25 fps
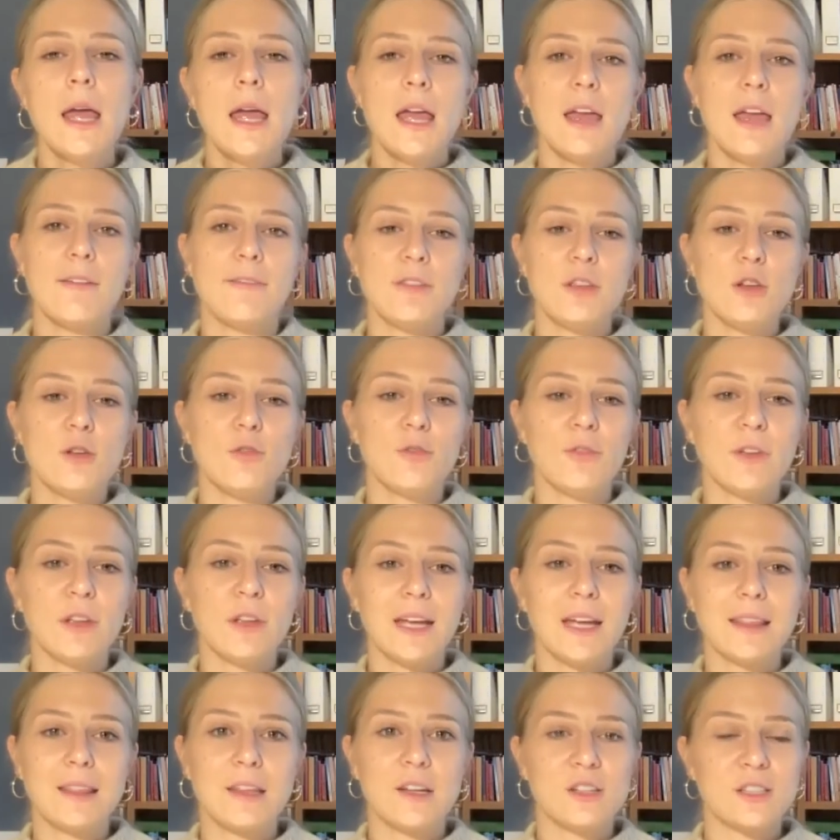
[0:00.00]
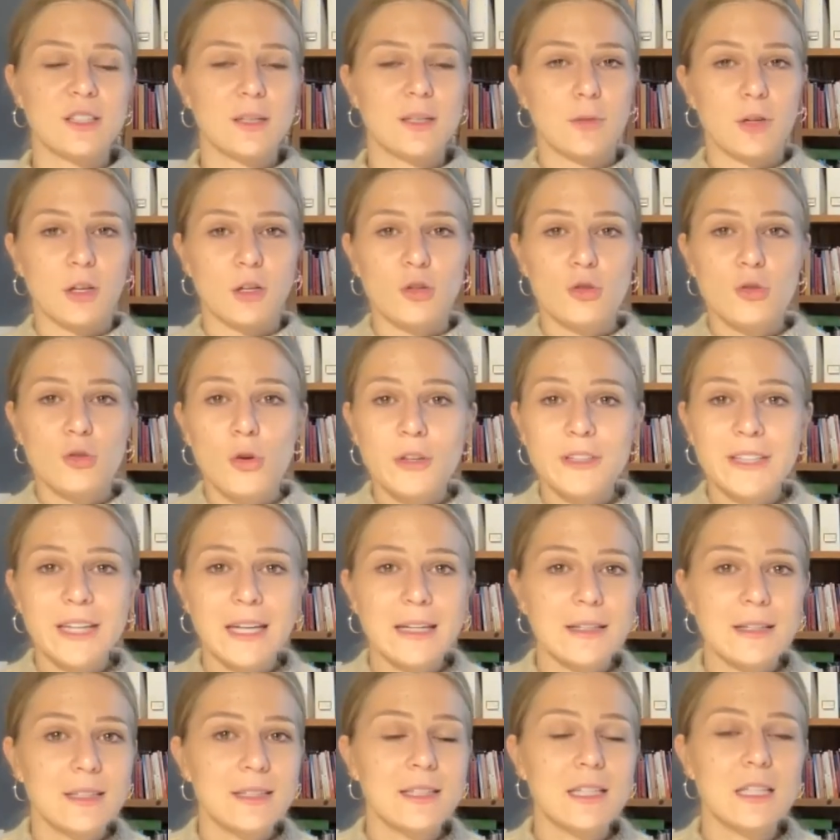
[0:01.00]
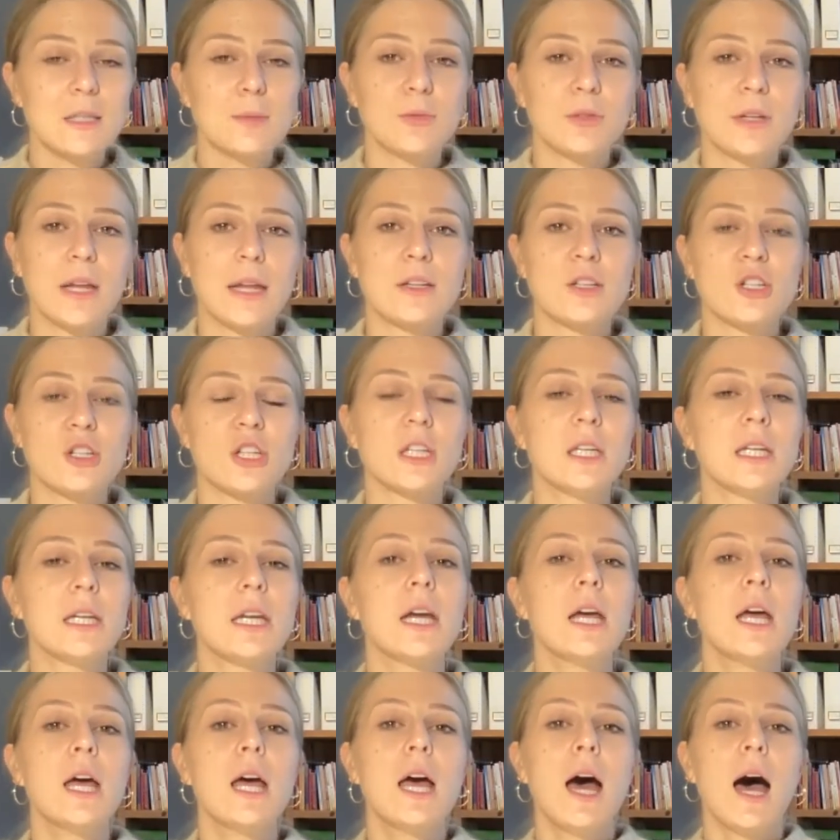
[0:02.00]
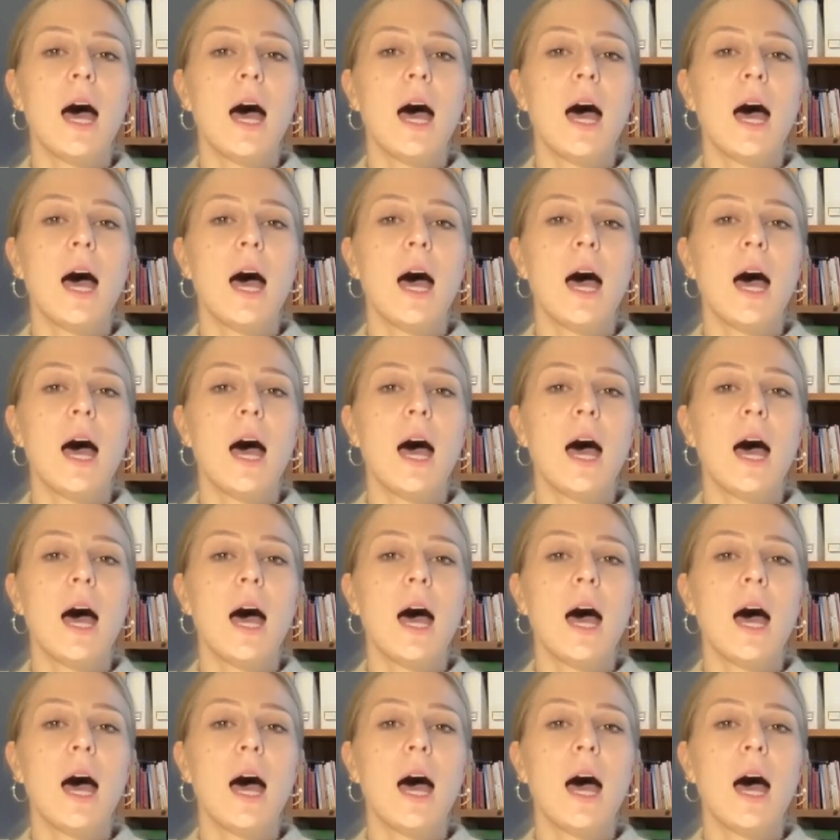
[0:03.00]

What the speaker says: if you feel like there's some control tendencies potentially,